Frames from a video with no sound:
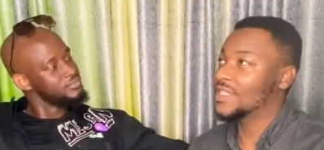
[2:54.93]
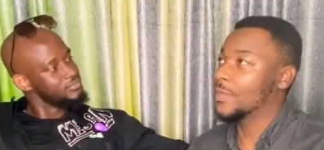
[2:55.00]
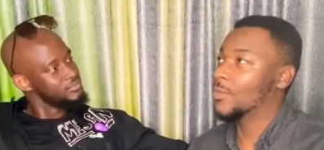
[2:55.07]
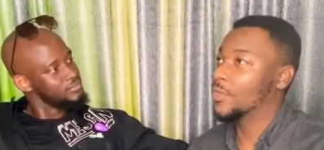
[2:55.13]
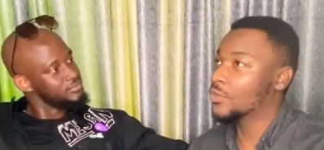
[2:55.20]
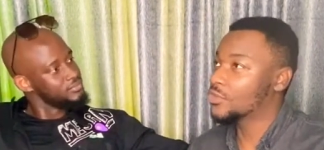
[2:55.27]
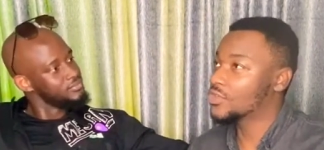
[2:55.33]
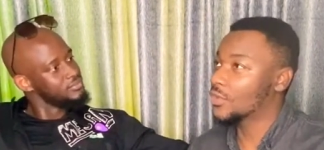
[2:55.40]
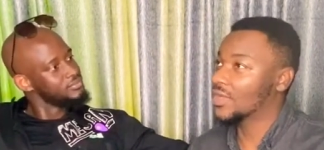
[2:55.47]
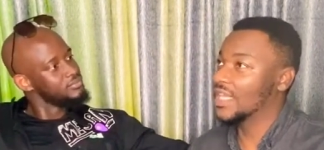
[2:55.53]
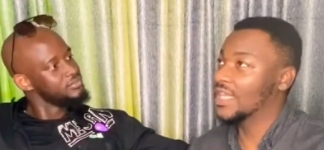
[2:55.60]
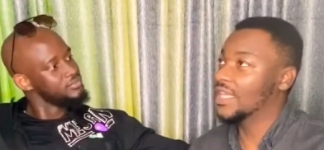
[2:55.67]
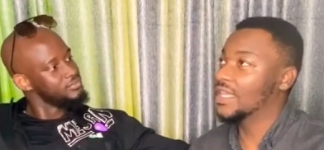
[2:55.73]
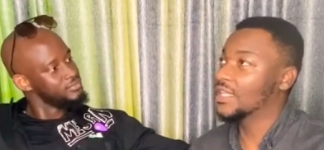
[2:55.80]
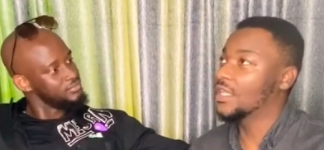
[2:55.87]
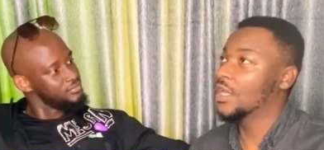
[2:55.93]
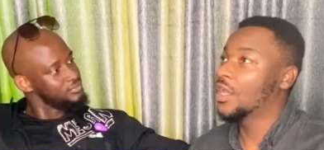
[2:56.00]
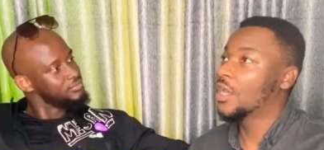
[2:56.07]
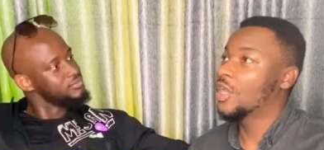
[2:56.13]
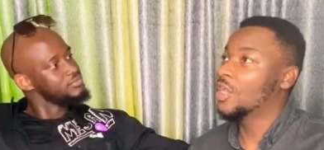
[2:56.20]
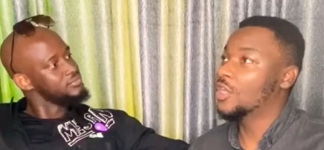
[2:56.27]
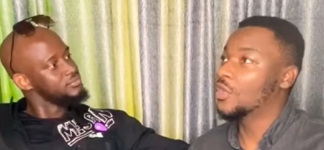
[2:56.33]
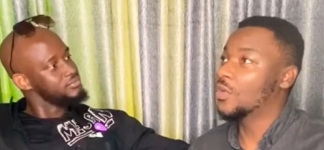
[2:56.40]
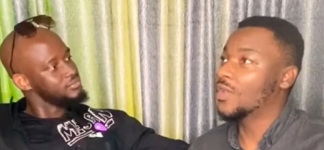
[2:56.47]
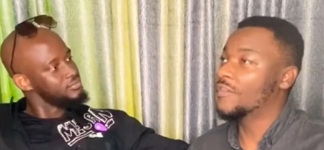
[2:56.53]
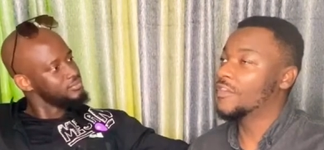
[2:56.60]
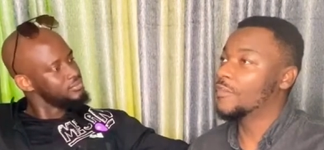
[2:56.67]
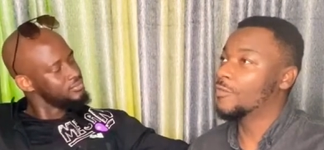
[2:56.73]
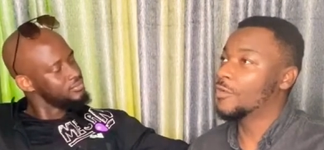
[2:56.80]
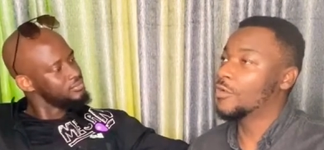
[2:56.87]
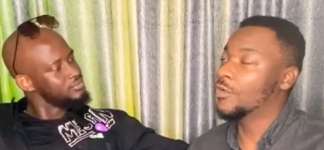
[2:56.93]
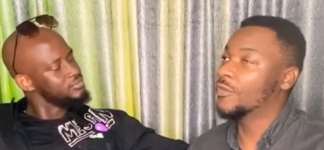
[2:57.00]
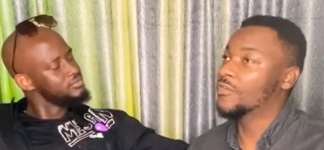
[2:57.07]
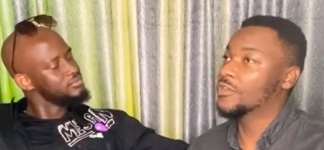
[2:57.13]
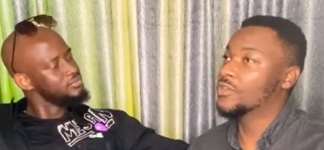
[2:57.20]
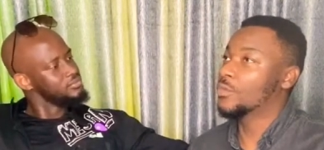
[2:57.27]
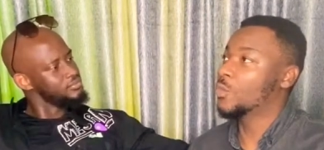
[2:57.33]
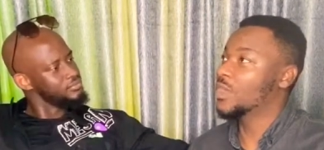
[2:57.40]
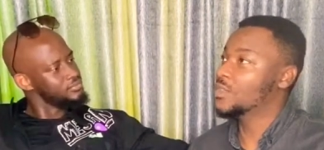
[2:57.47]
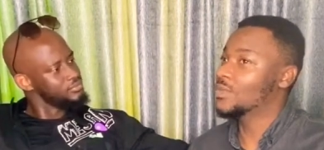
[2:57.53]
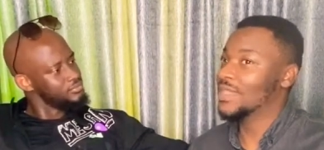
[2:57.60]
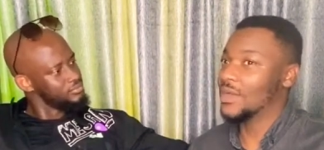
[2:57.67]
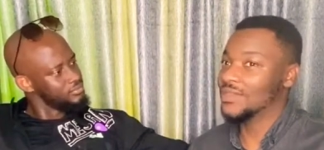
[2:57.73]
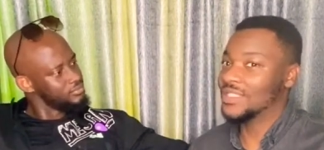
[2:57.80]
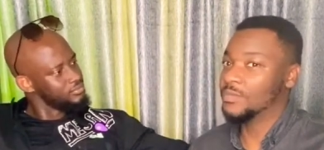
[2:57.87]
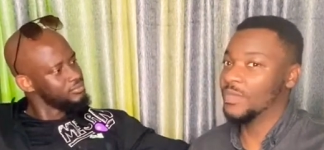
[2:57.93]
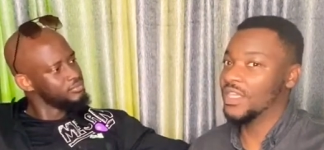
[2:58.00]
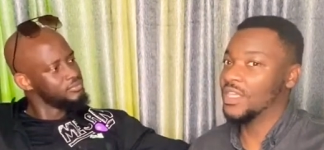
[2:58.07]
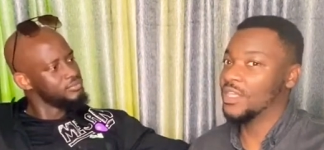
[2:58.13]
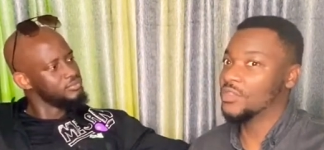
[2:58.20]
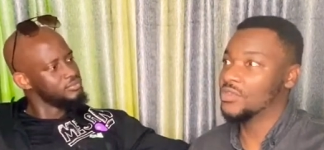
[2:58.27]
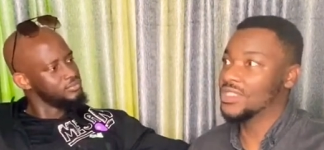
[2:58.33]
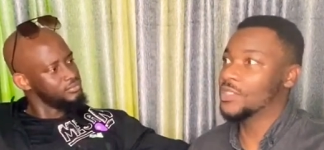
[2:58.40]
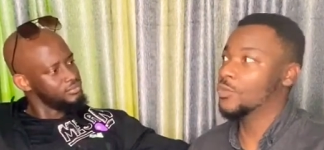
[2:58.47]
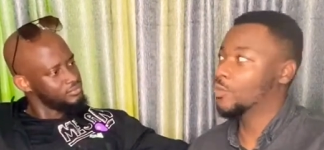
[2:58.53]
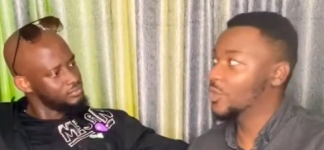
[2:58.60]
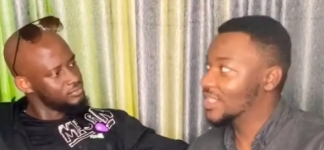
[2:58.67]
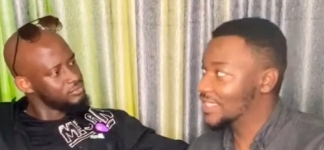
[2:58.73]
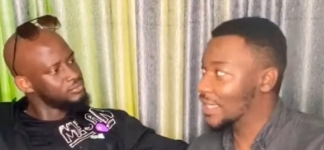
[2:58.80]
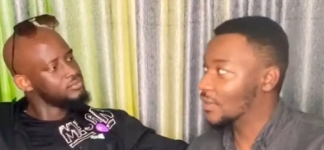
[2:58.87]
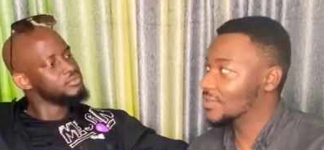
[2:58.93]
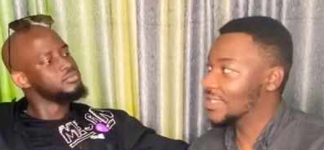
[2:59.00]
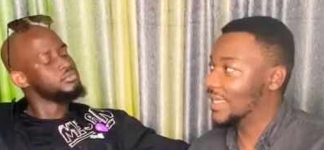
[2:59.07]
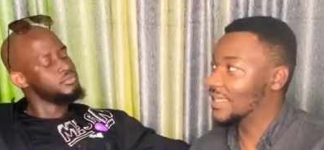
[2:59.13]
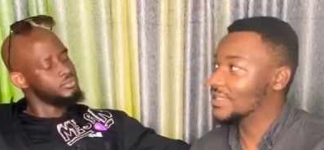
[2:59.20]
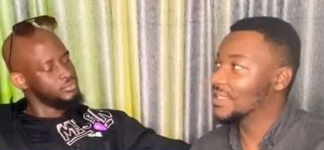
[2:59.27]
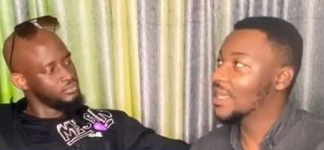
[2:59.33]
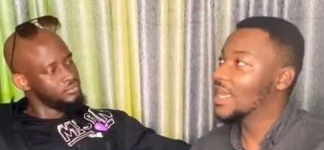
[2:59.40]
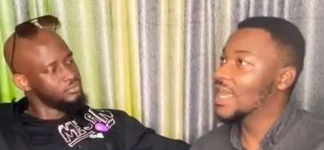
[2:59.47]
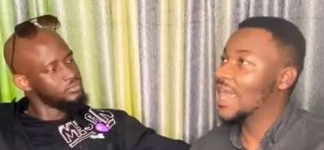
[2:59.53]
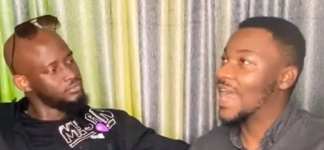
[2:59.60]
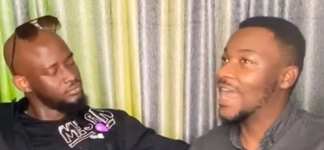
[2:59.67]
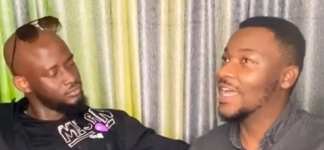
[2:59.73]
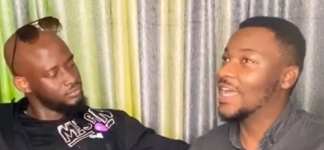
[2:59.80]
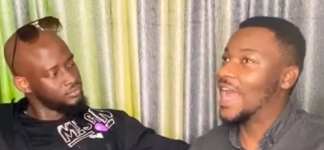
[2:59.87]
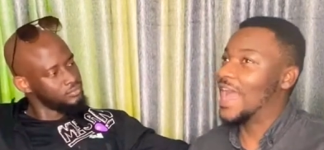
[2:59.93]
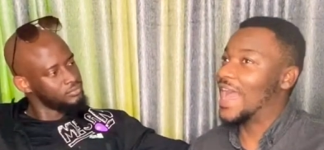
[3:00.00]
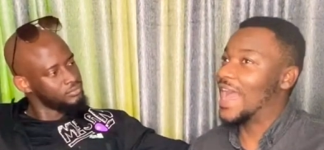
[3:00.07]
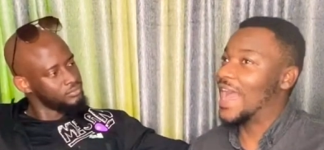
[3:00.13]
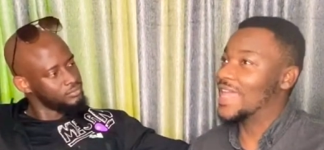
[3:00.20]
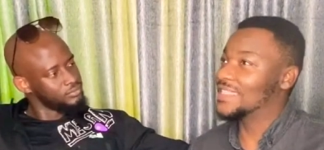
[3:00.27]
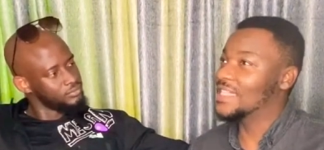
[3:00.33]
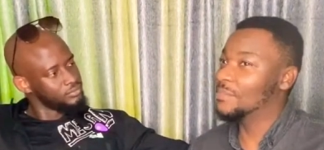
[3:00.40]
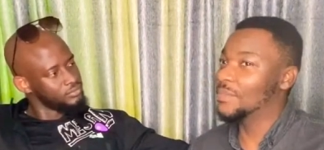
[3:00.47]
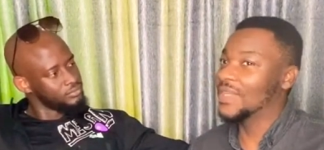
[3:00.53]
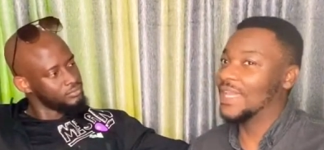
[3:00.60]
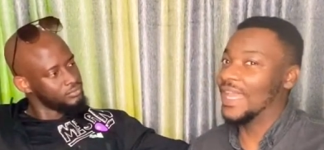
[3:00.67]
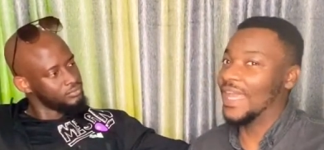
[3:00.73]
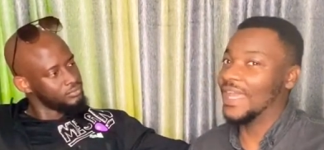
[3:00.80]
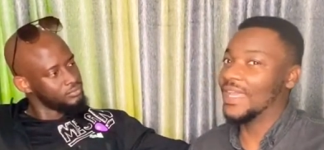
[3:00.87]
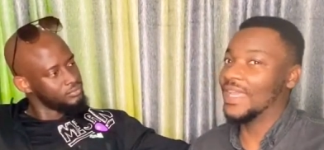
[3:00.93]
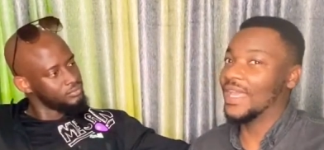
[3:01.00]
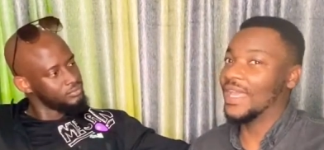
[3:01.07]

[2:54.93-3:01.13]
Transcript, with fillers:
Speaker 1: we're not talking, you know, even if we go for some weeks without speaking, you still reach out. And mm has it been like